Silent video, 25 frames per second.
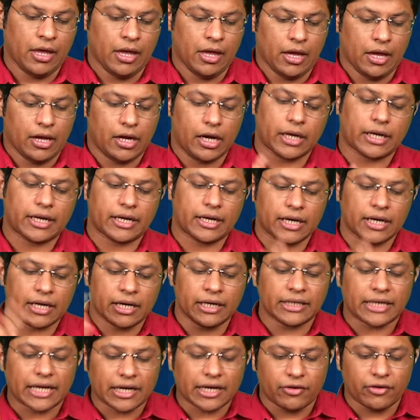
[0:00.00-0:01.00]
A
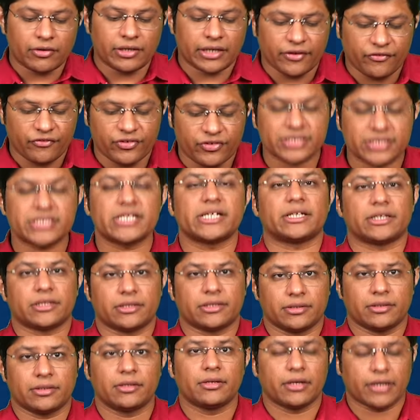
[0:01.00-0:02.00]
current account deficit,
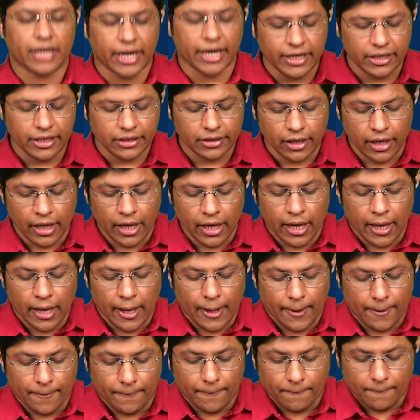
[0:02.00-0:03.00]
right,
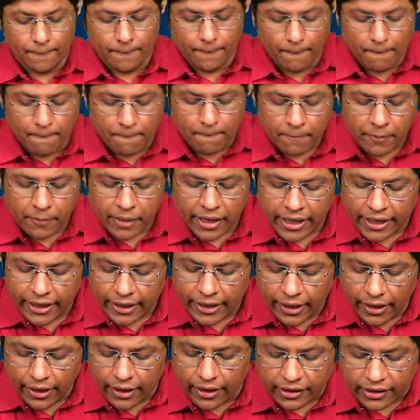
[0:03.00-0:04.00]
may
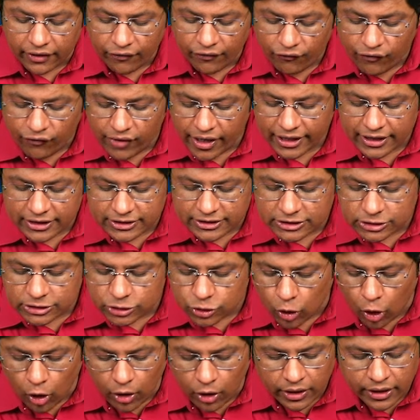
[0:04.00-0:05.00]
reflect
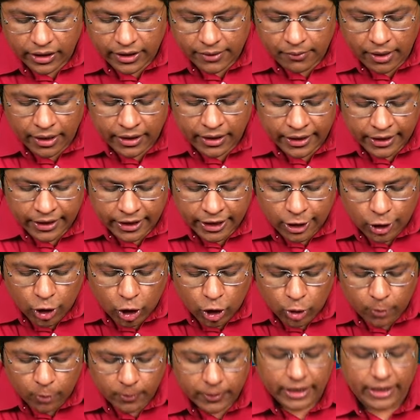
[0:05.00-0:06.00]
strong demand and
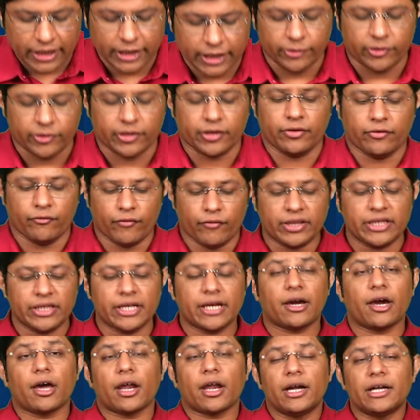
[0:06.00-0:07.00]
economic activity. When the
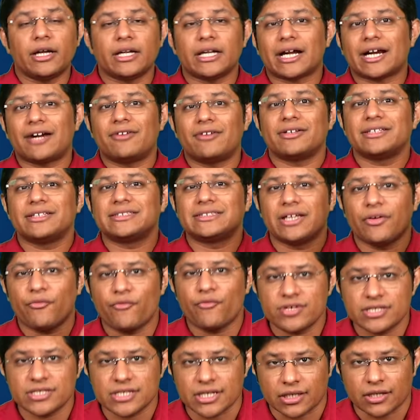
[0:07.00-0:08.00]
current account is
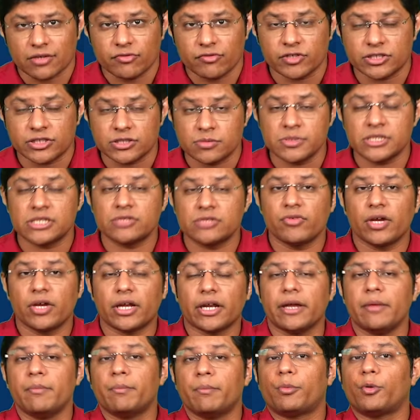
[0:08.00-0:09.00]
deficit, which means we are
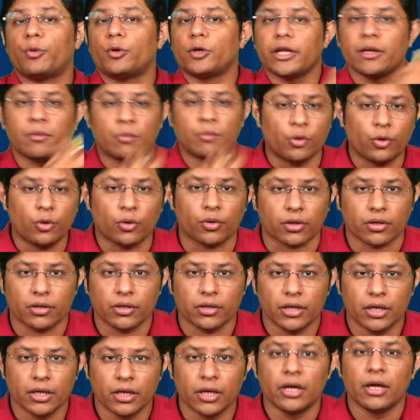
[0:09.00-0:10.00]
importing more,
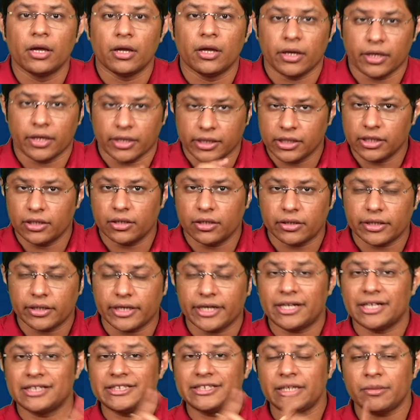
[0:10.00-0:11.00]
here it
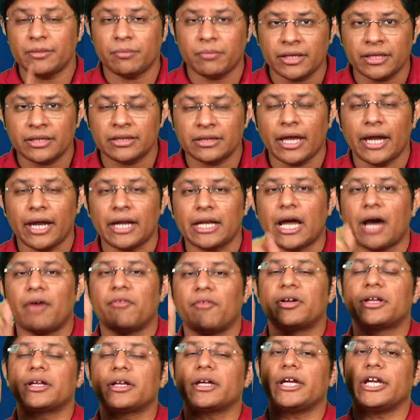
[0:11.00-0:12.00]
doesn't mean that
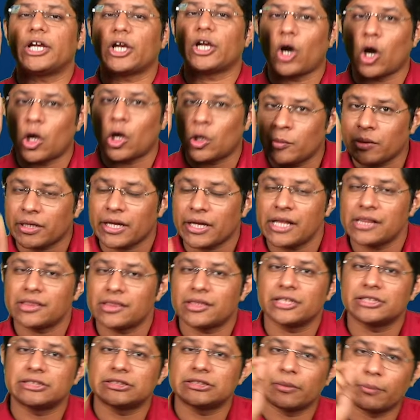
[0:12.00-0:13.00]
our economic health
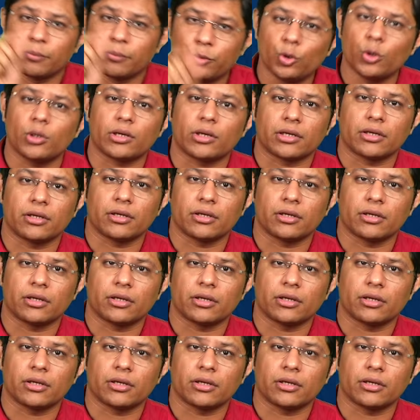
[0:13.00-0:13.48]
is poor.